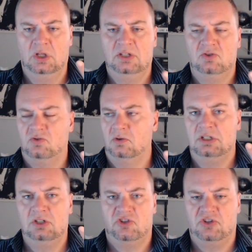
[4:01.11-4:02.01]
truly
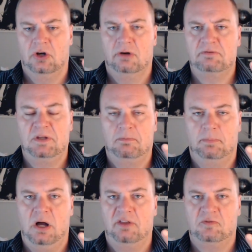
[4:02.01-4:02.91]
disturbs me and
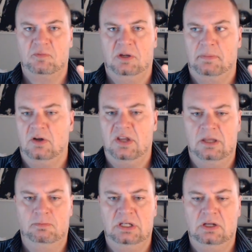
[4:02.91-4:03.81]
bothers me about
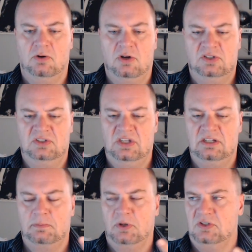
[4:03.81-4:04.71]
NPD or
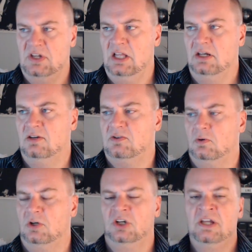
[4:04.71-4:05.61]
narcissistic personality
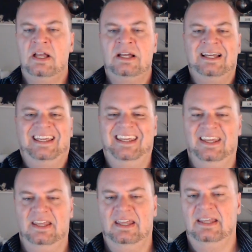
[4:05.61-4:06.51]
disorder
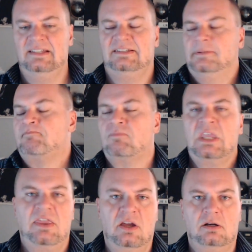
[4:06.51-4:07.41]
is
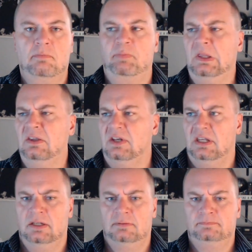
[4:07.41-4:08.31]
their
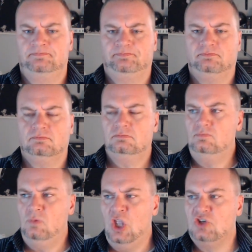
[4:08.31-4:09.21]
ability
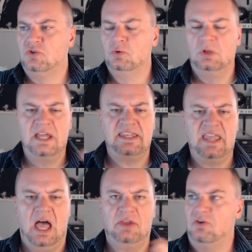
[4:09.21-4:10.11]
to
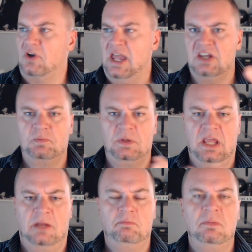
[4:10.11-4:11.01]
gather their henchmen
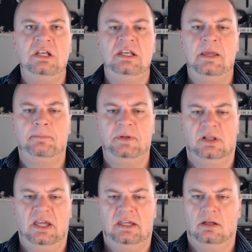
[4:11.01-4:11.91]
and
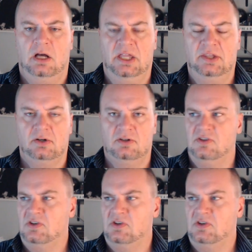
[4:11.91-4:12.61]
manipulate others.